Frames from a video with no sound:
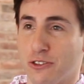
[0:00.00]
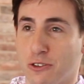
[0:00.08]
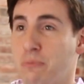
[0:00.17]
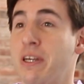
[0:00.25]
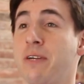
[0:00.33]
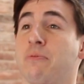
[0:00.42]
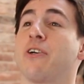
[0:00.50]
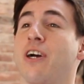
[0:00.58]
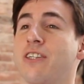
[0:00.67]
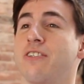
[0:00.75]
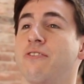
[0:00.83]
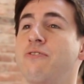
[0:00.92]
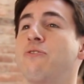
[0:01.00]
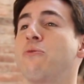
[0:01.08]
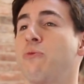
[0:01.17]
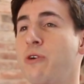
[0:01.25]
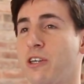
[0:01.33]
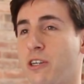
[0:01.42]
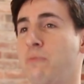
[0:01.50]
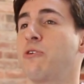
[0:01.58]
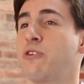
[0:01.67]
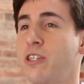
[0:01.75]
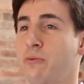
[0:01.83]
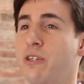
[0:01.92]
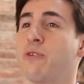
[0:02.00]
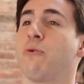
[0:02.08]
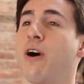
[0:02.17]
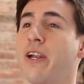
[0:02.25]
is for being productive with a community when you